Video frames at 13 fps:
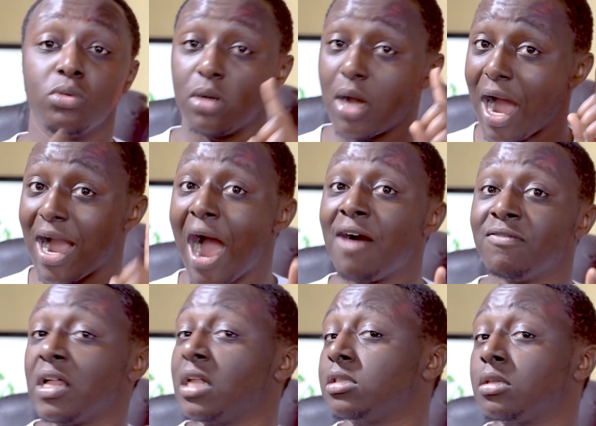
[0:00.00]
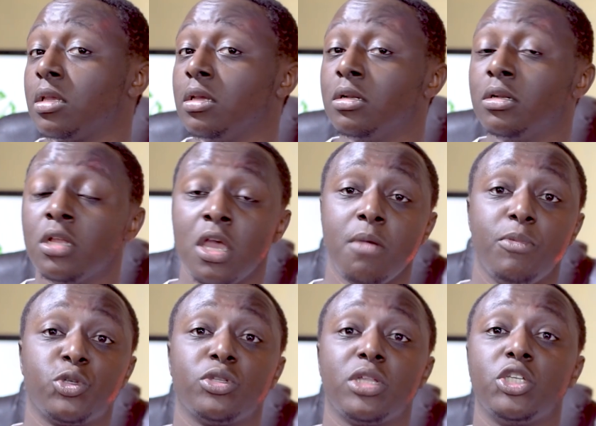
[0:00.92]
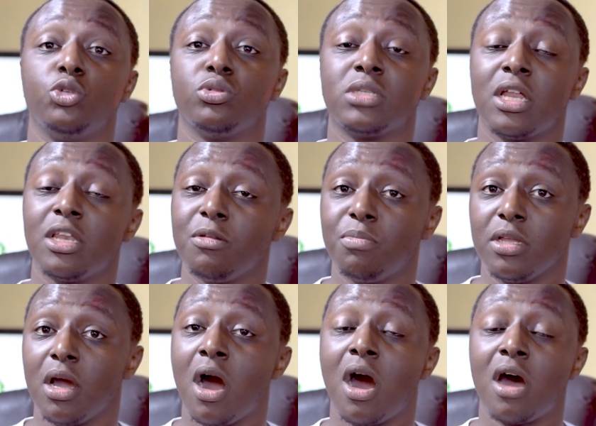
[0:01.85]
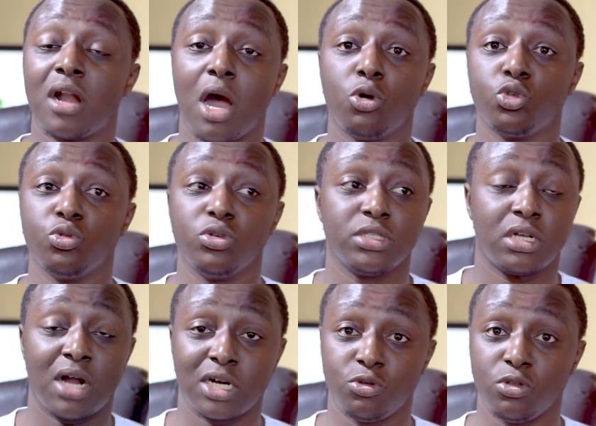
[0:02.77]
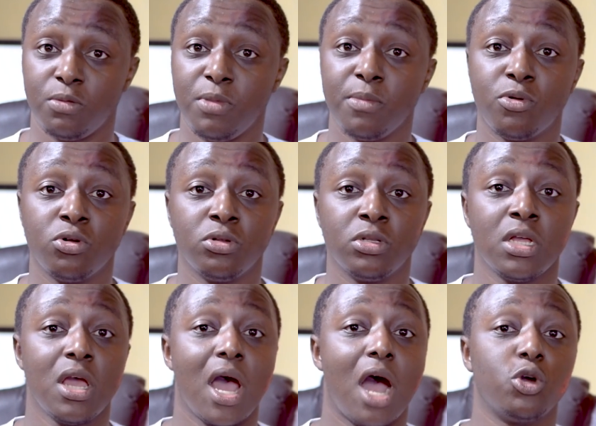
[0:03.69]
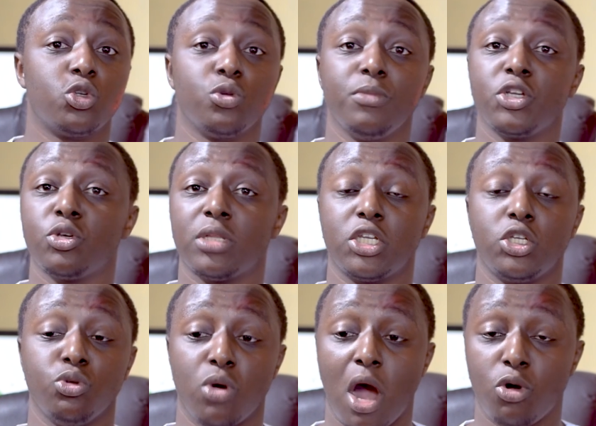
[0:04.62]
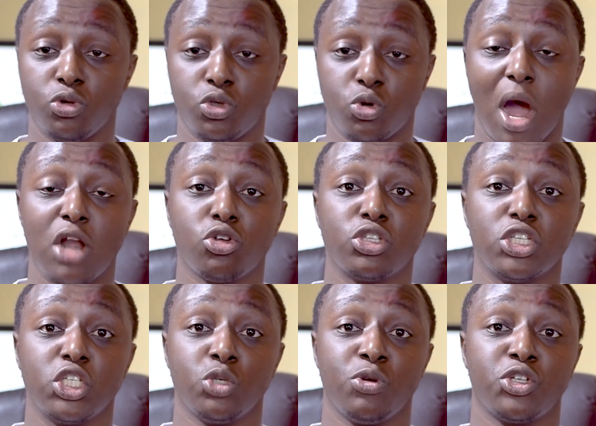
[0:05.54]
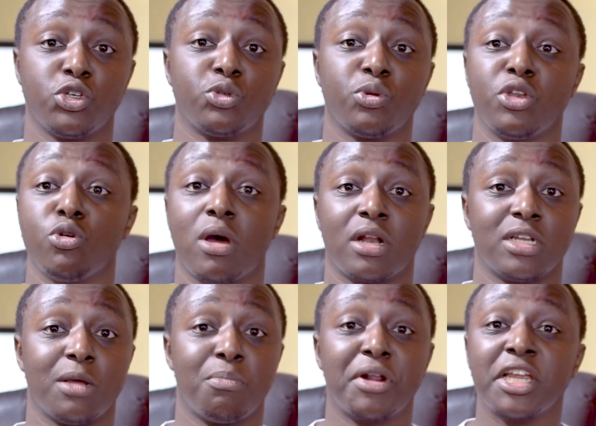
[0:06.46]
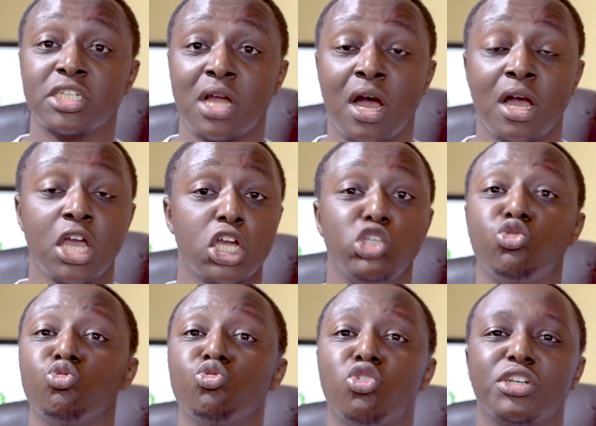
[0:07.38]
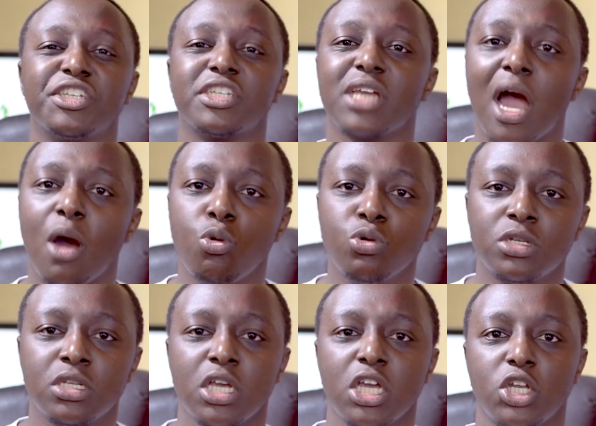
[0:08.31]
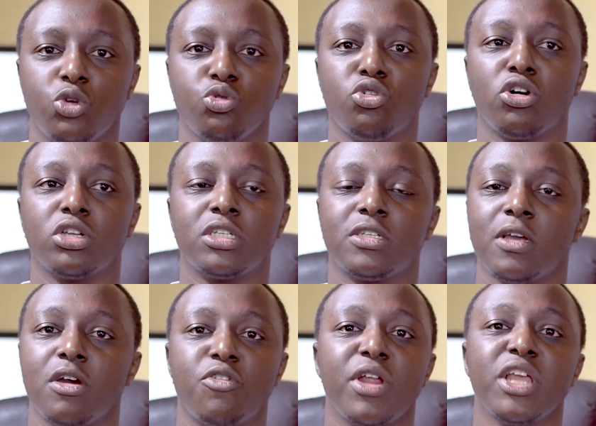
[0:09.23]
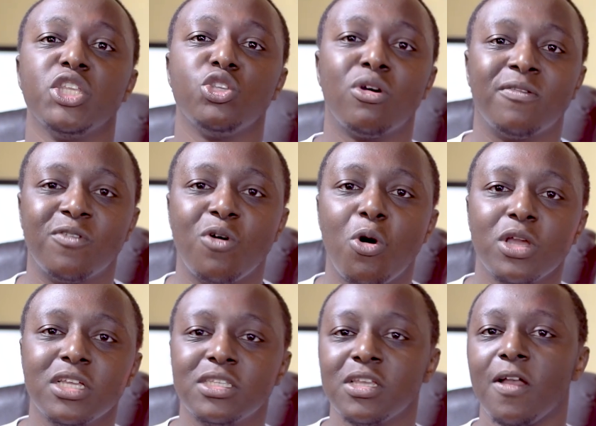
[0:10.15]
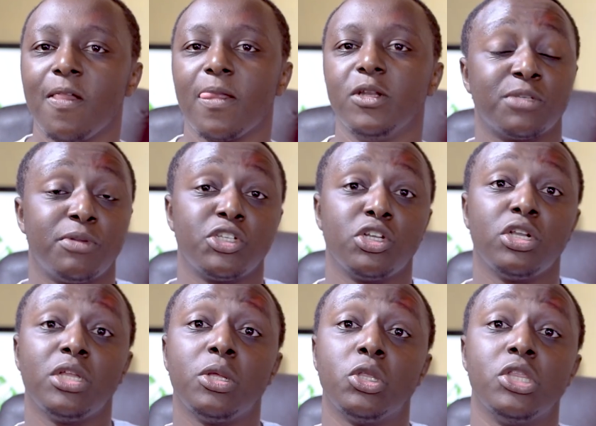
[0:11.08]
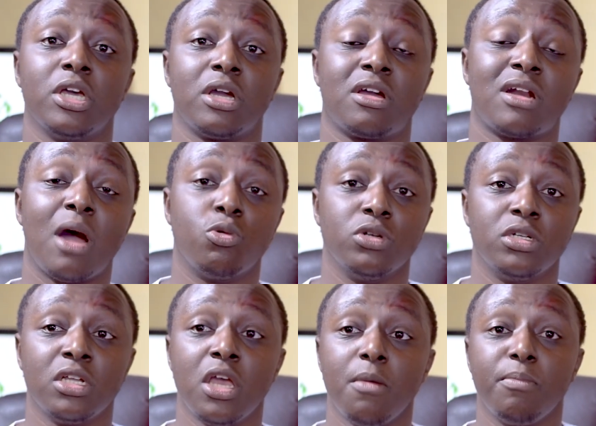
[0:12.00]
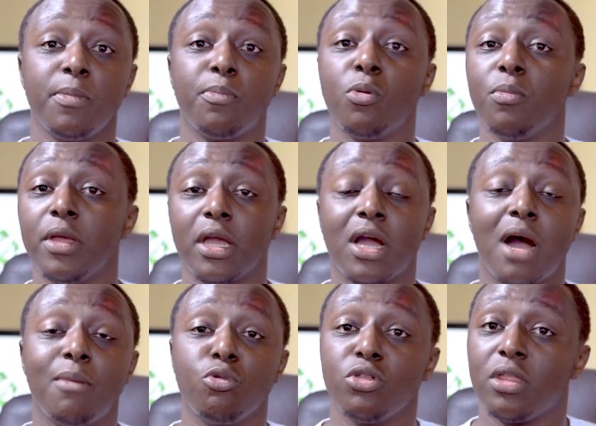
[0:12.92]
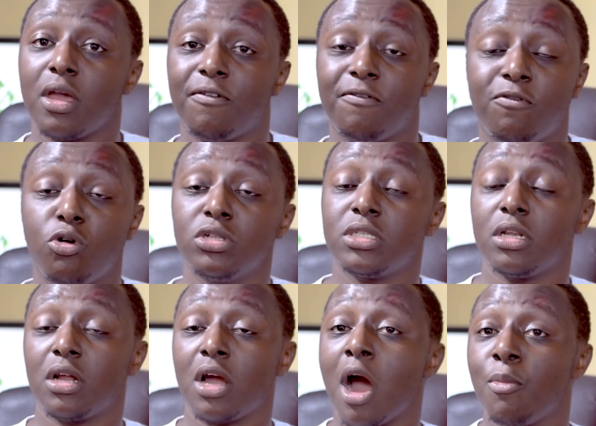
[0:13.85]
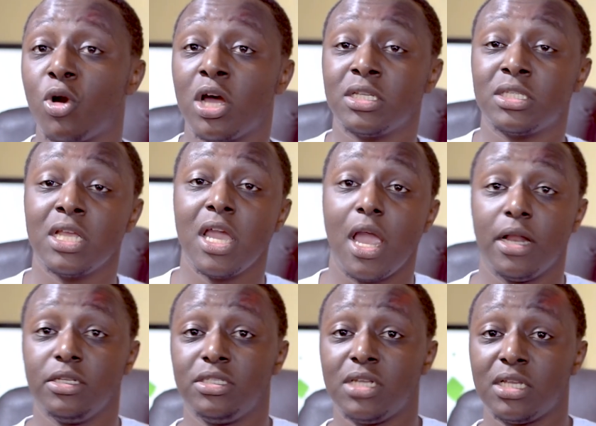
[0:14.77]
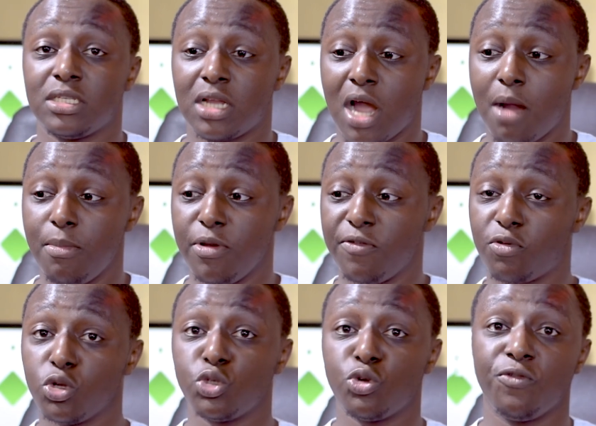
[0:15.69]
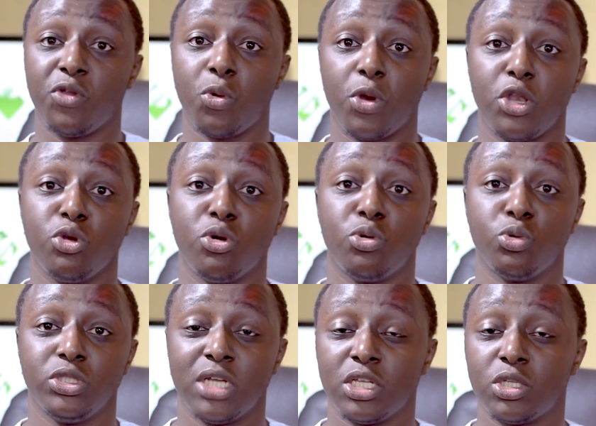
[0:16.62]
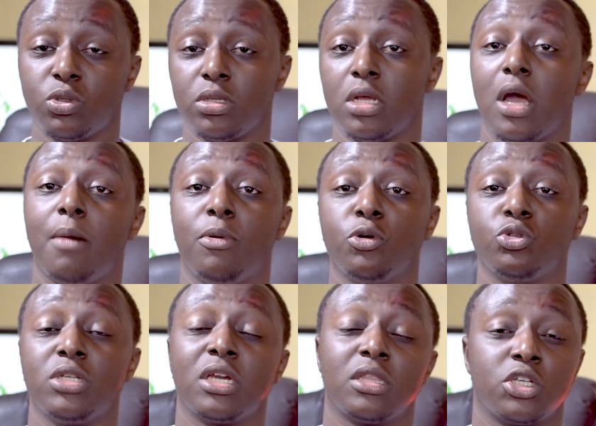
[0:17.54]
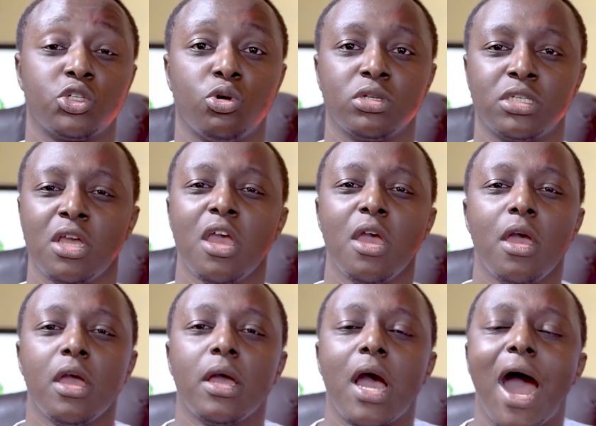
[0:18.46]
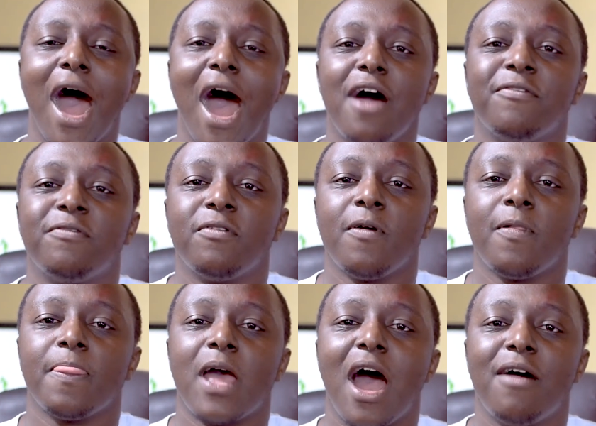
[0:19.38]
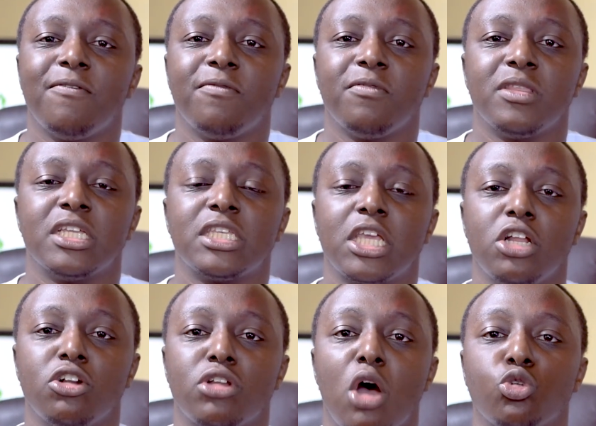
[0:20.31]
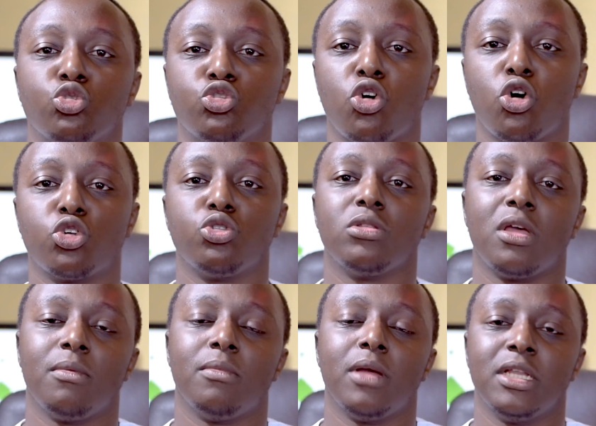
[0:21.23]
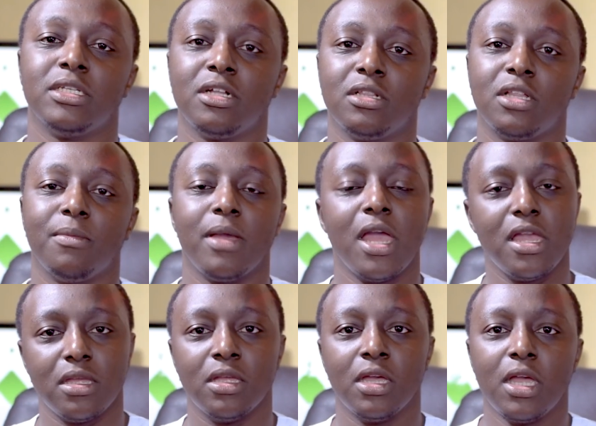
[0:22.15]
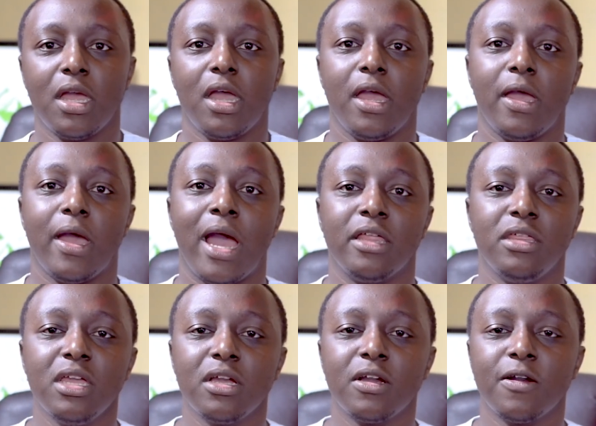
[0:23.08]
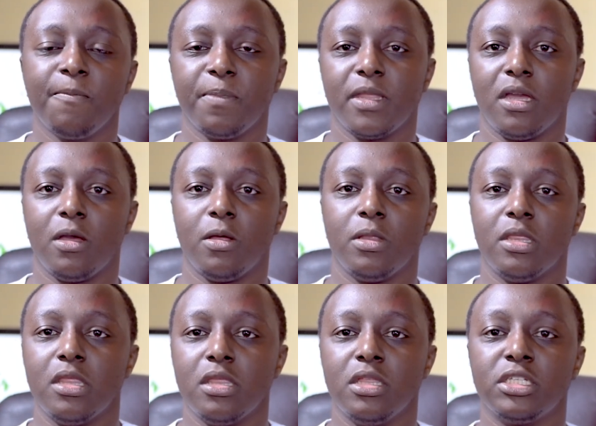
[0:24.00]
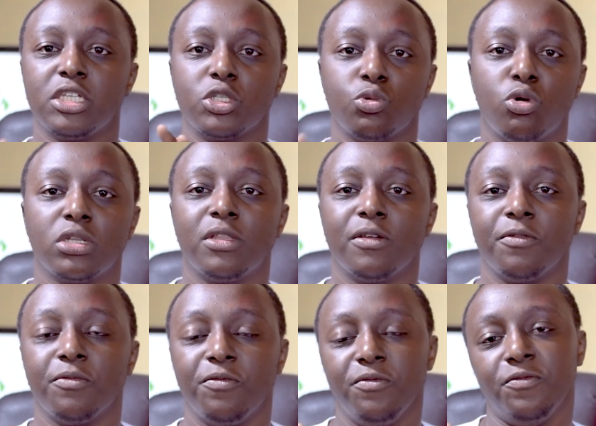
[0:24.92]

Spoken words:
you have that skill. Make sure that you study PR, how to interact with people, how to make sure that how to handle situations when you are under pressure. Do not shout, do not raise your voice, because especially the crowd, people may come with their phones and cameras and just come in front of you when you're just about to take the shot. Have the skill on how to talk to them and tell them, hey, I think this is what the